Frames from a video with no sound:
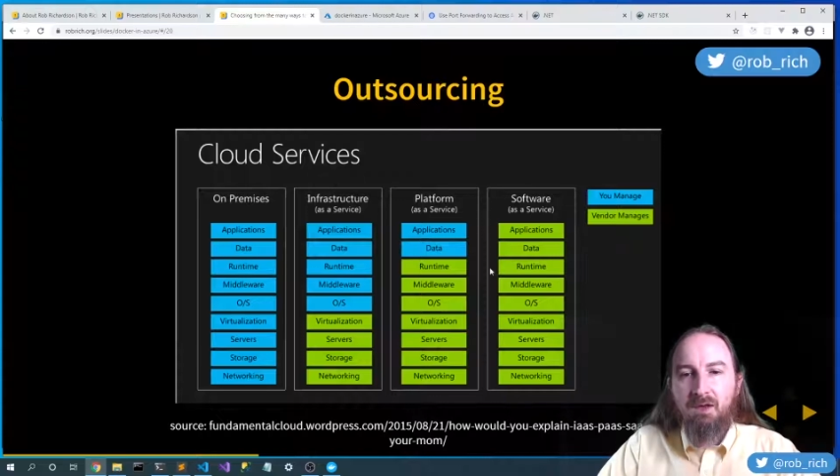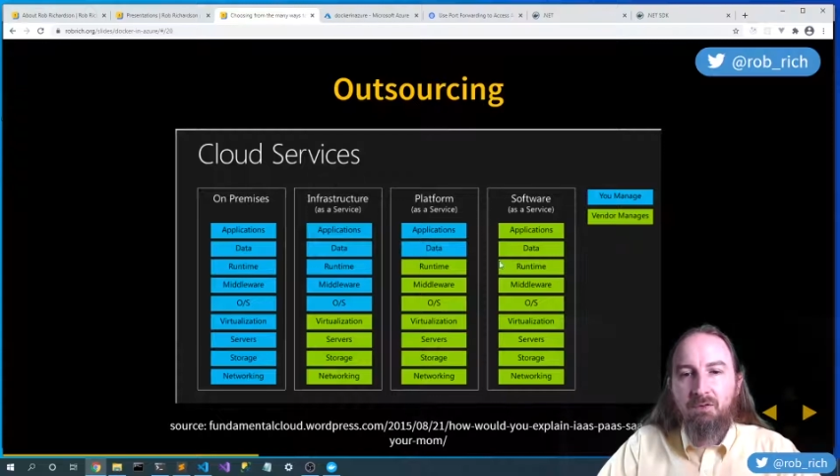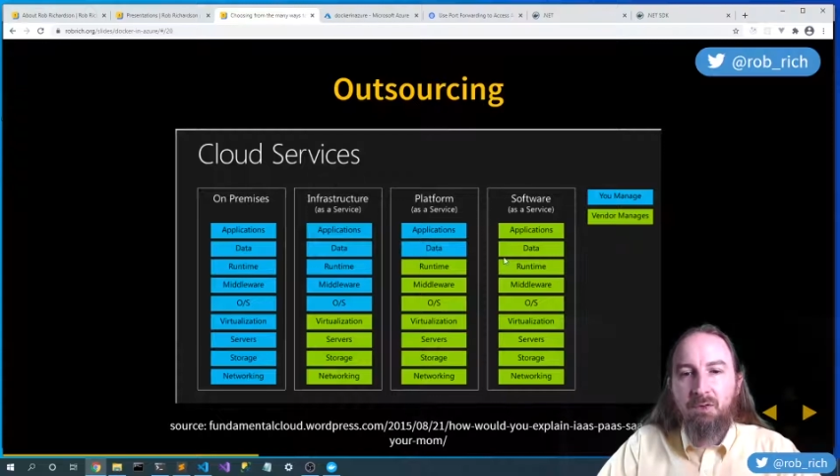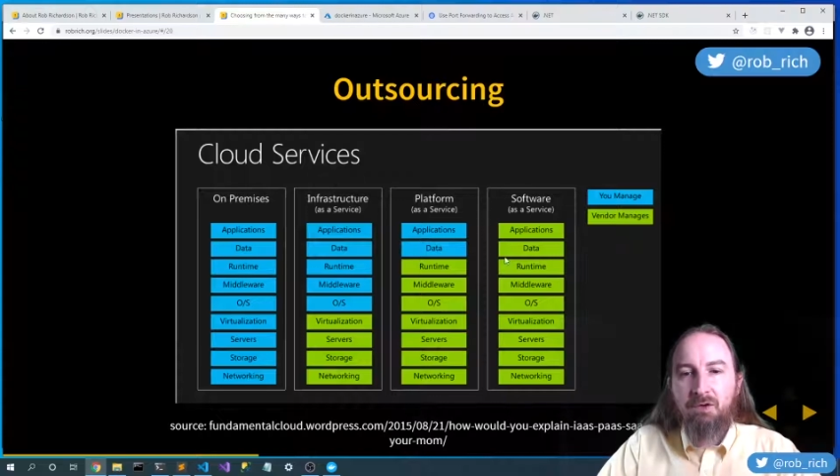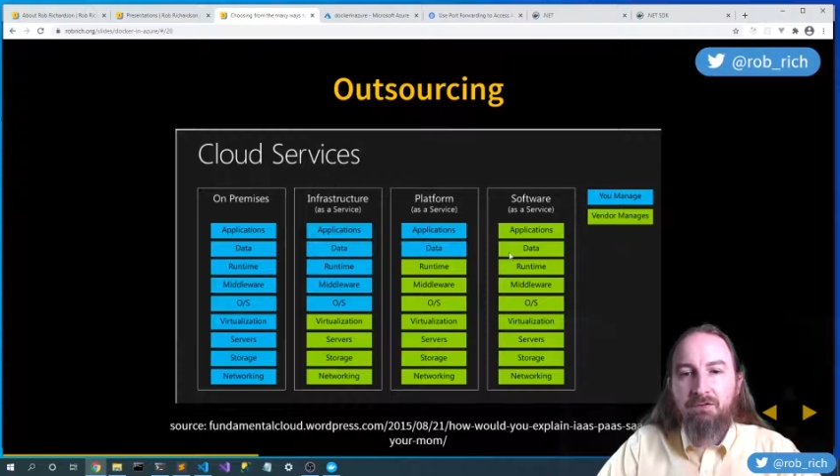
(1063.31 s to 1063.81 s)

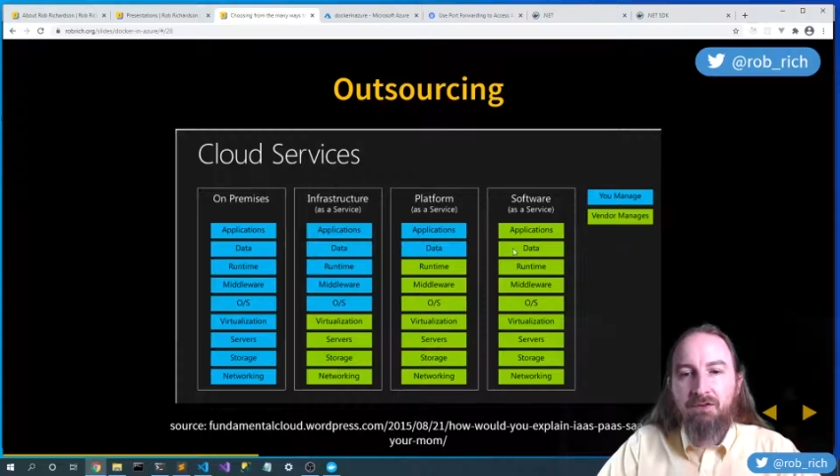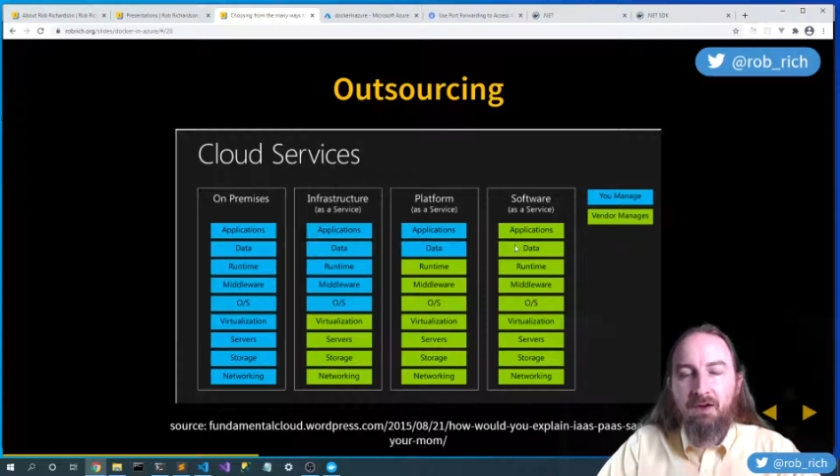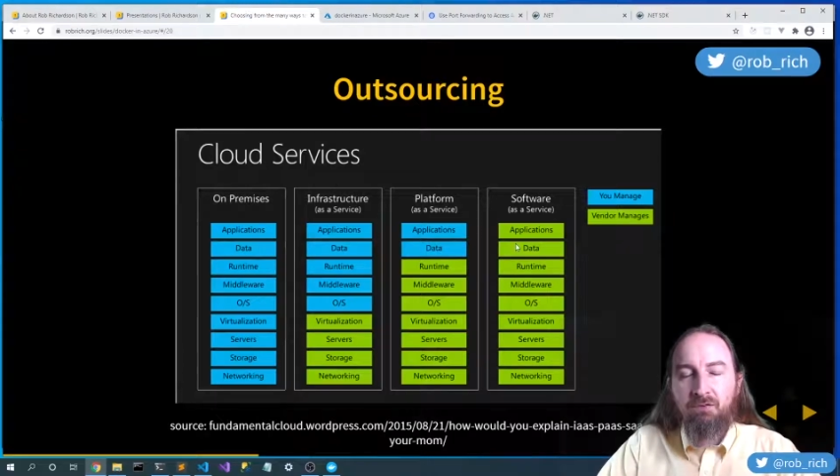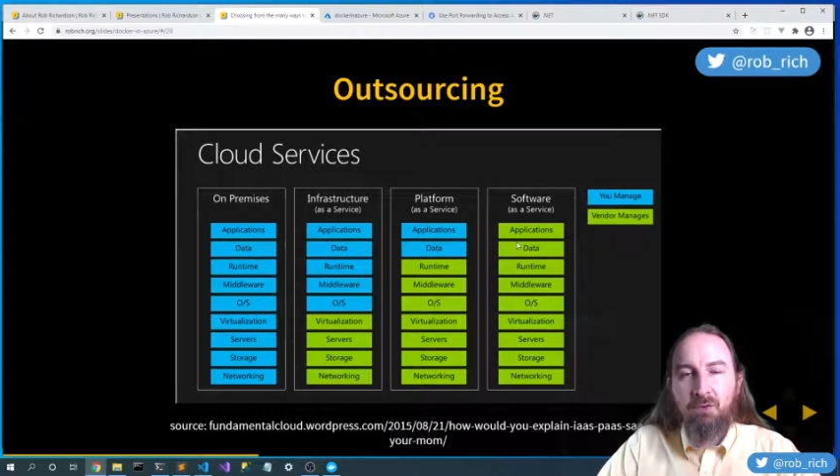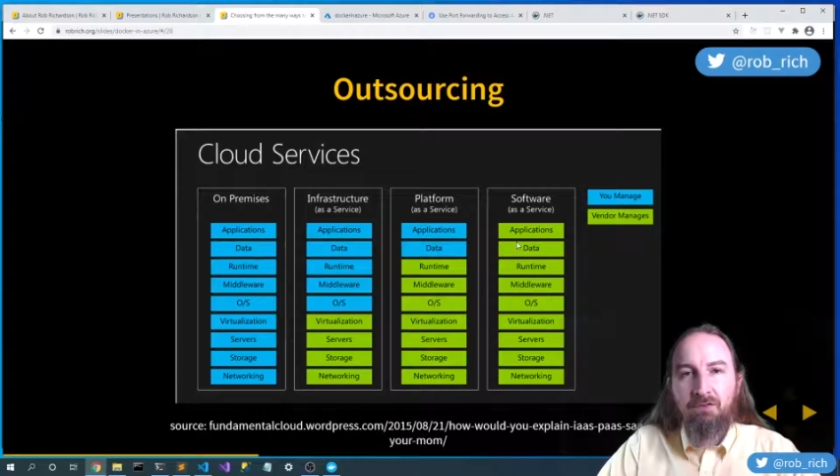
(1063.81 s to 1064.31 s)
If we use
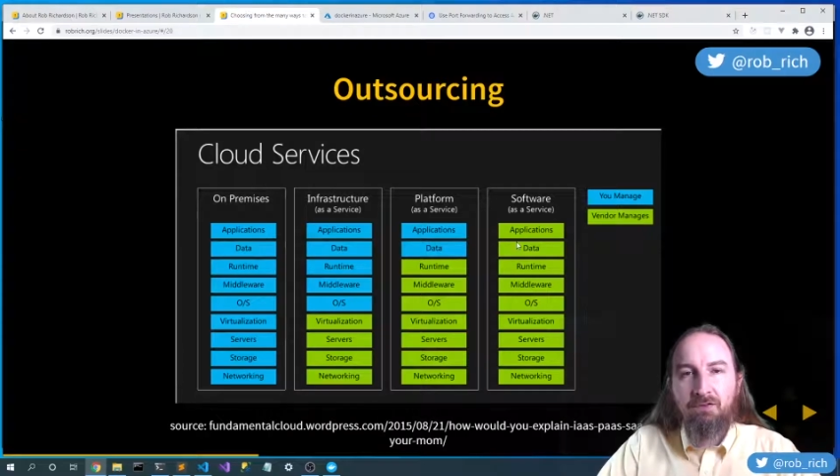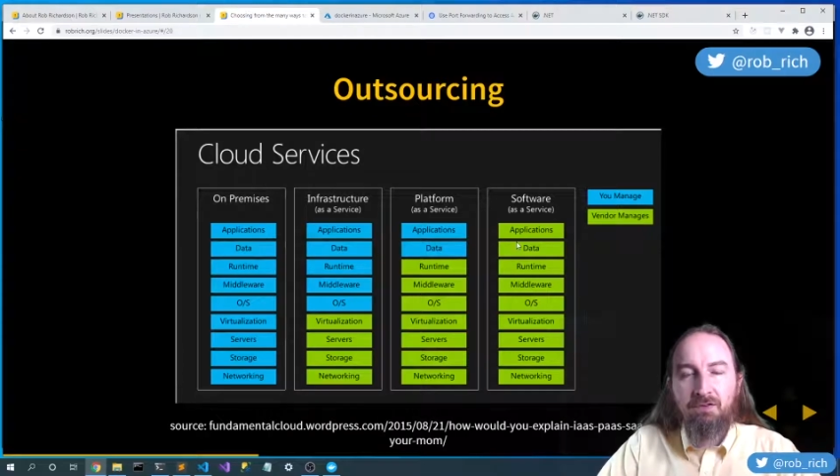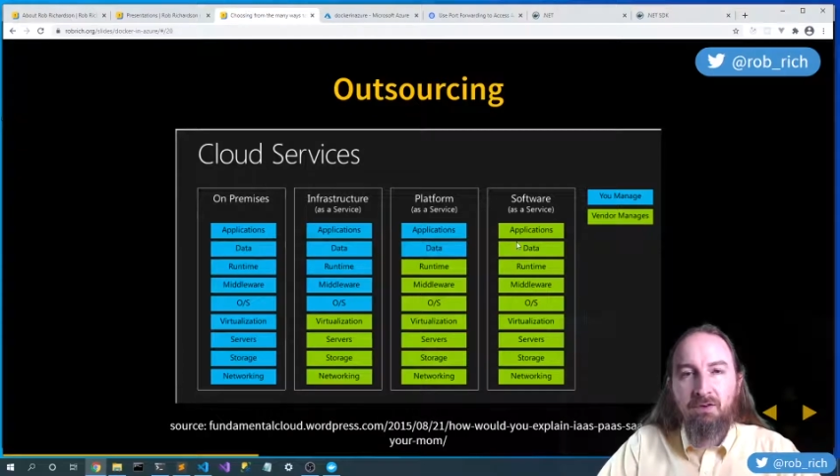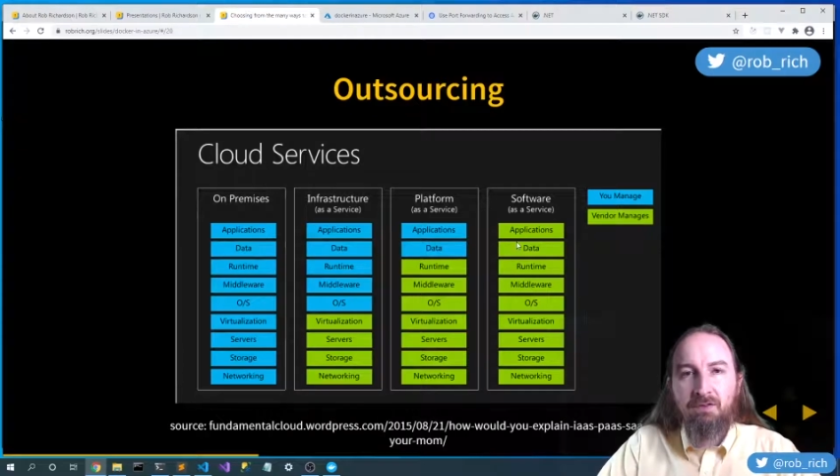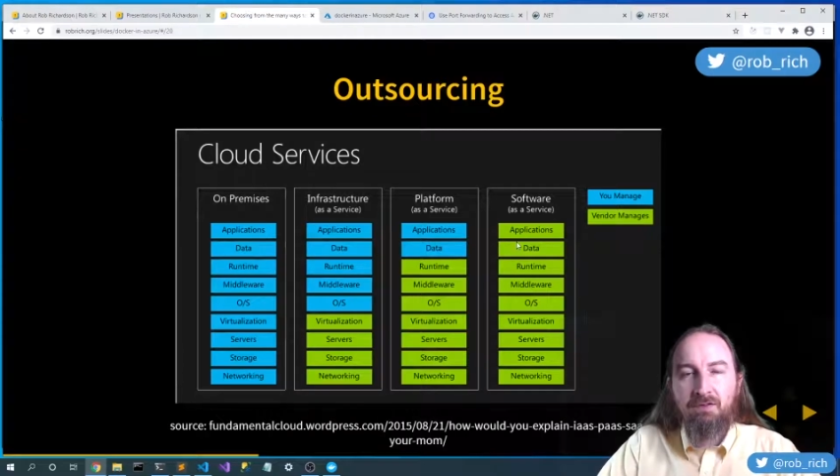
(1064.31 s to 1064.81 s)
software as a
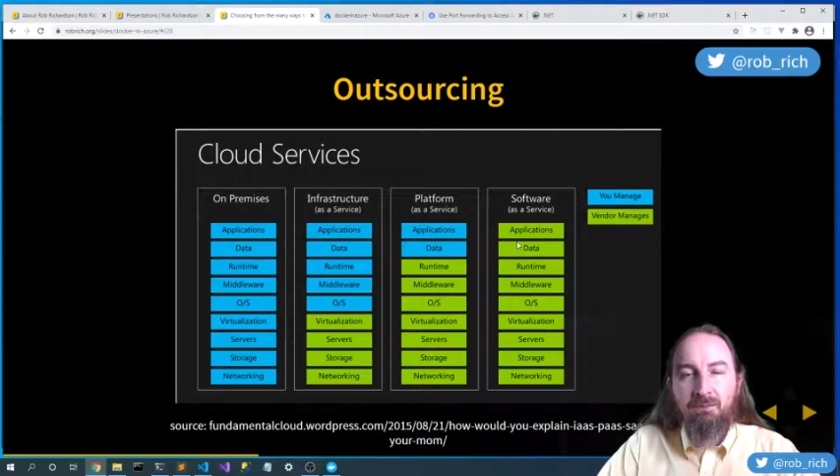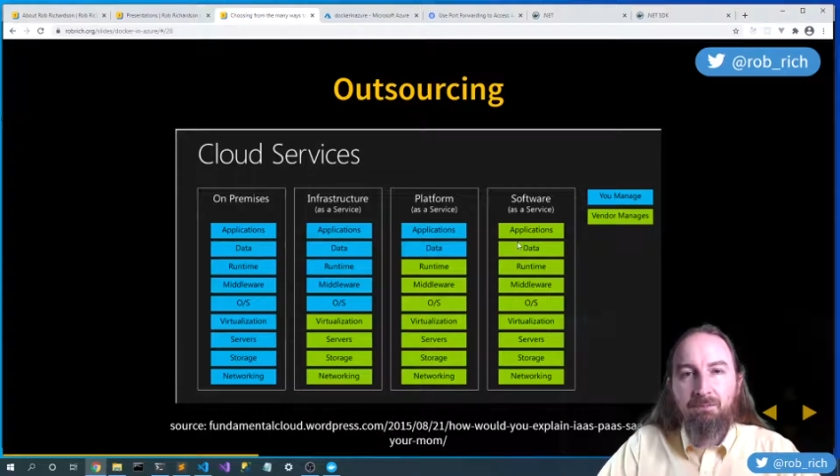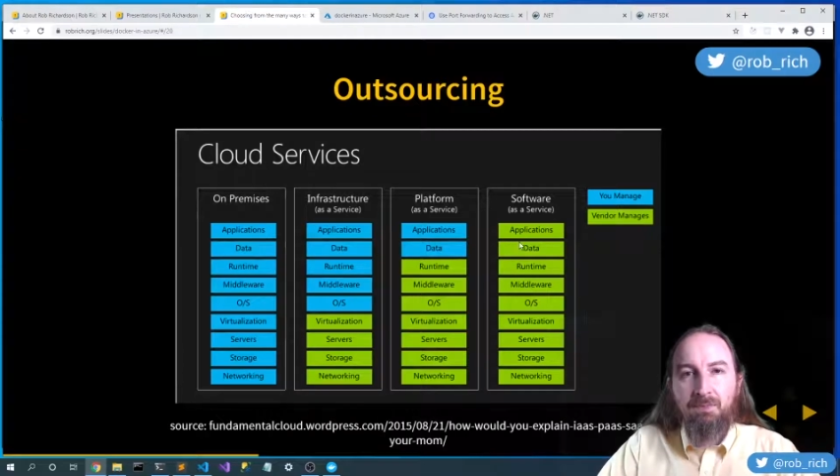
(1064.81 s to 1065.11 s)
service,